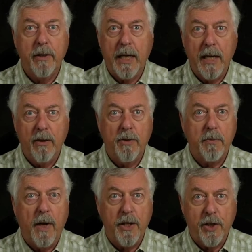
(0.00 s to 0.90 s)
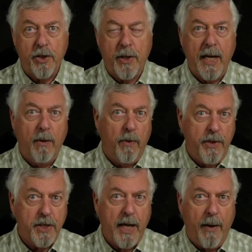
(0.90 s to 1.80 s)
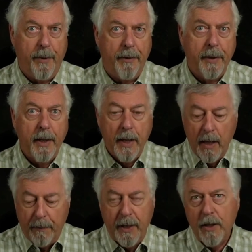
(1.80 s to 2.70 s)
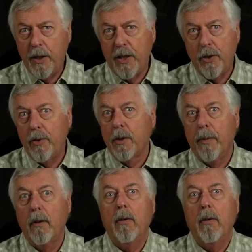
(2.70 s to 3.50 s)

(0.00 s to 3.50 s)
You can't do as much as you can with this camera, but it is usable.